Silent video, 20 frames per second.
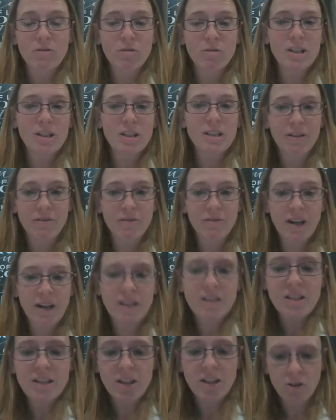recent
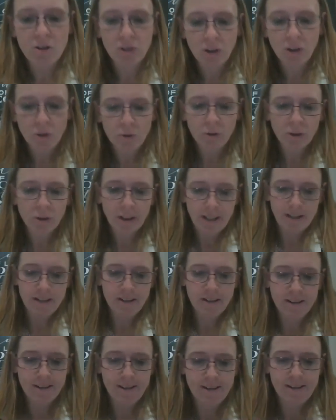events here
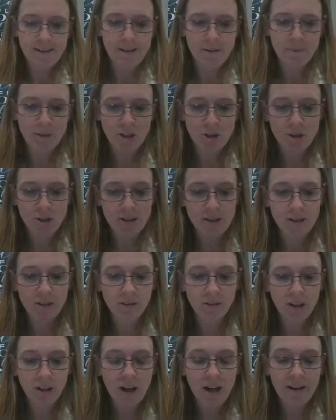locally, and just a
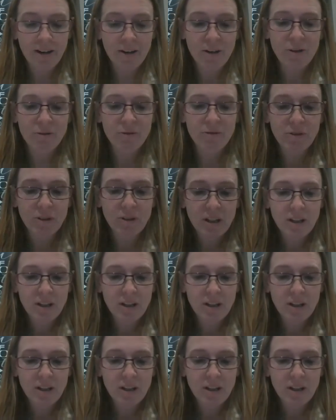lot of